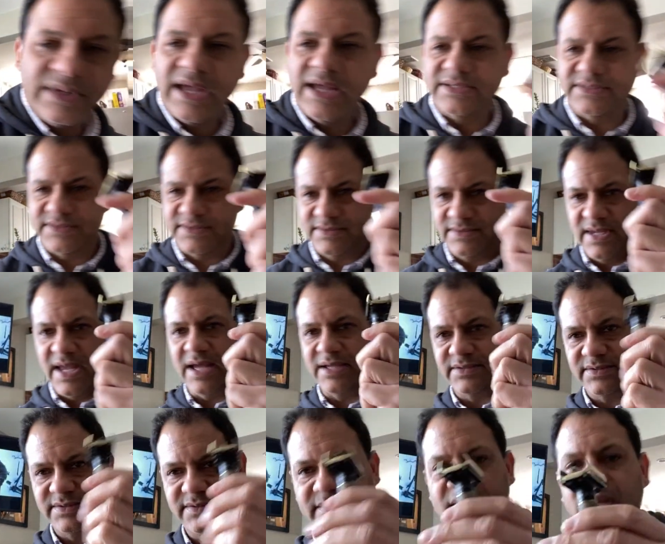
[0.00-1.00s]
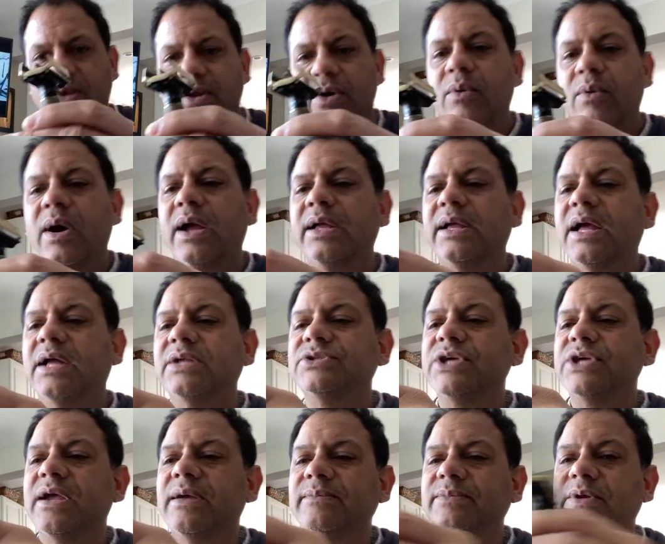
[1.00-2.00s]
yes, yes. I know why it got
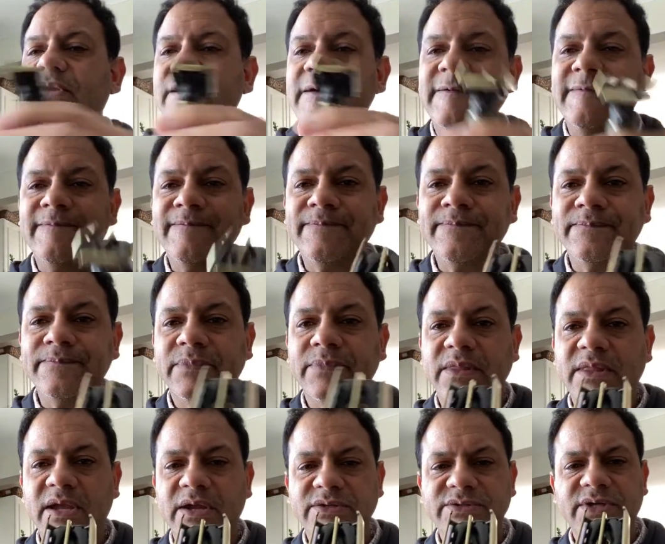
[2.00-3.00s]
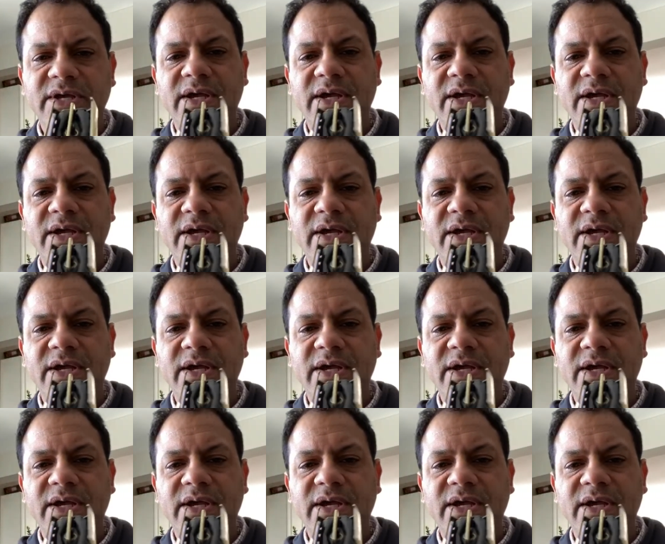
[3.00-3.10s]
jammed. There's